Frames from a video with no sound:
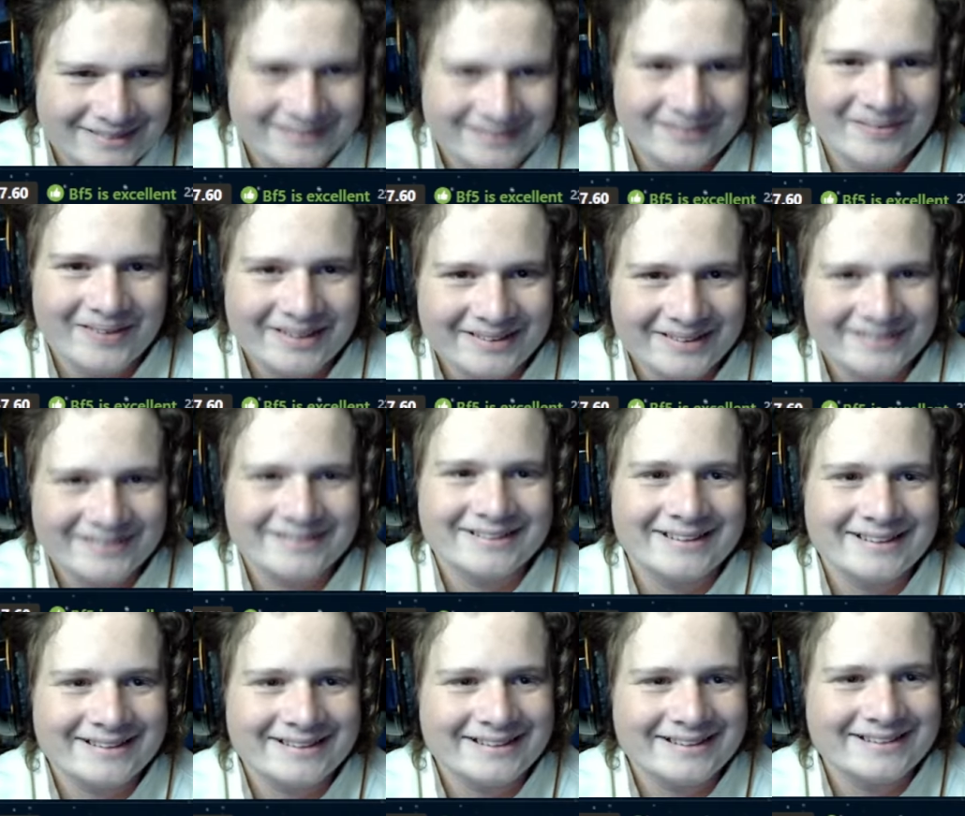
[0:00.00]
why not
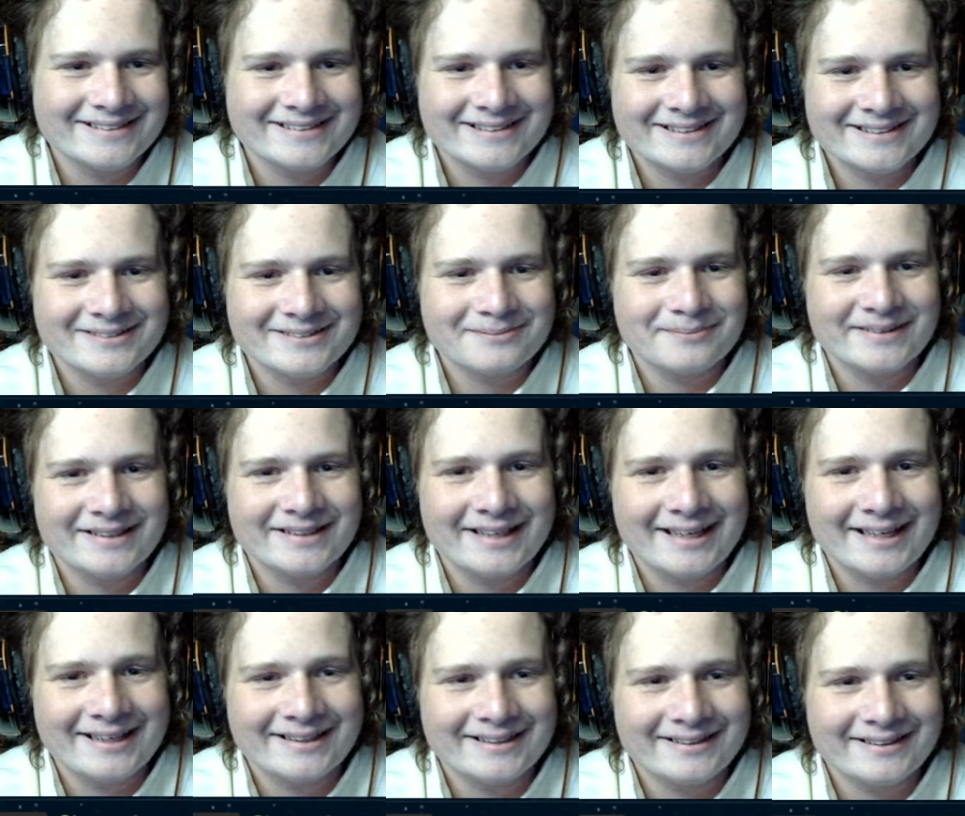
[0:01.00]
take this? It's been
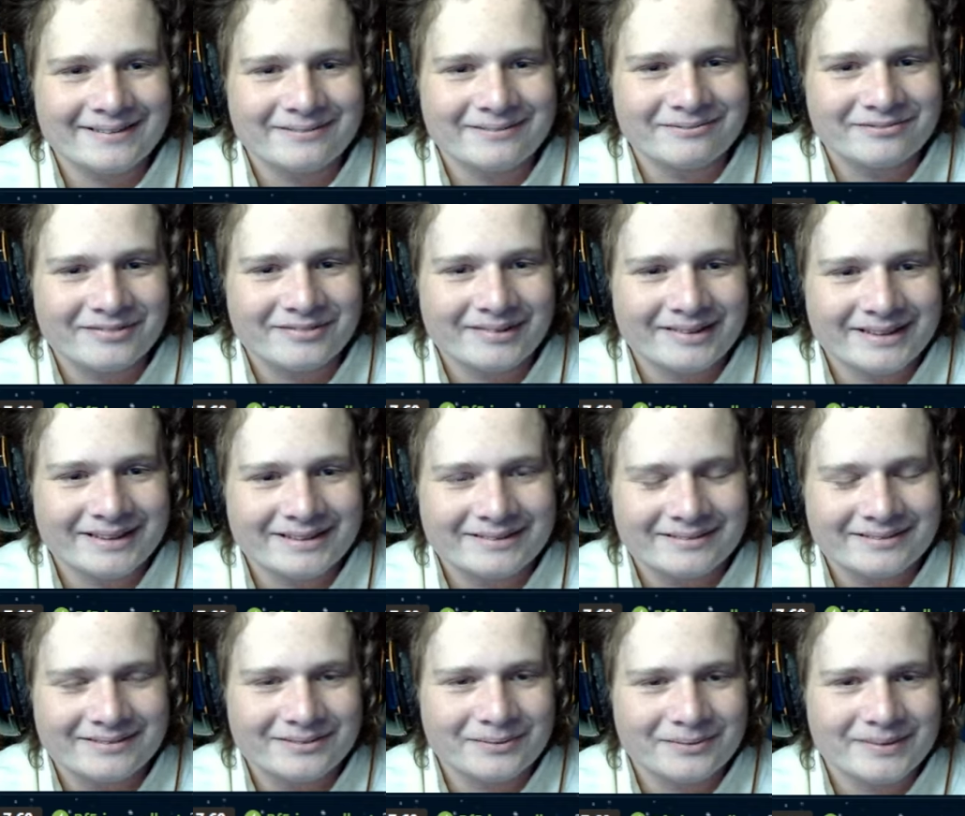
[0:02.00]
hanging for like
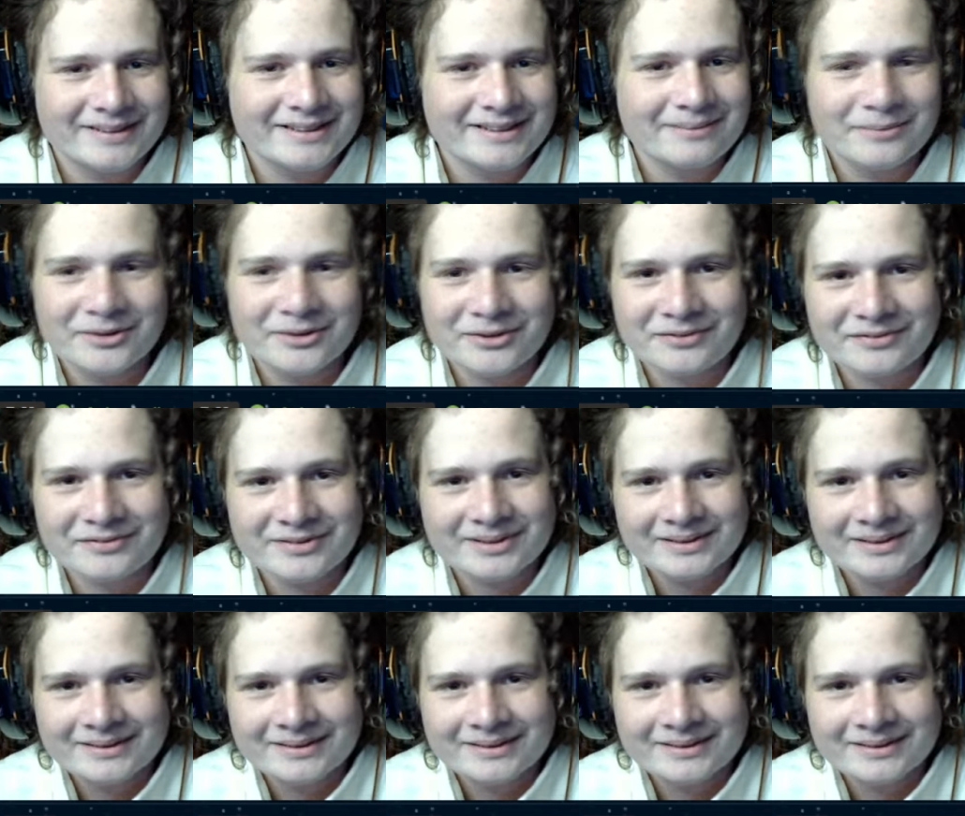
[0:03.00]
20 moves.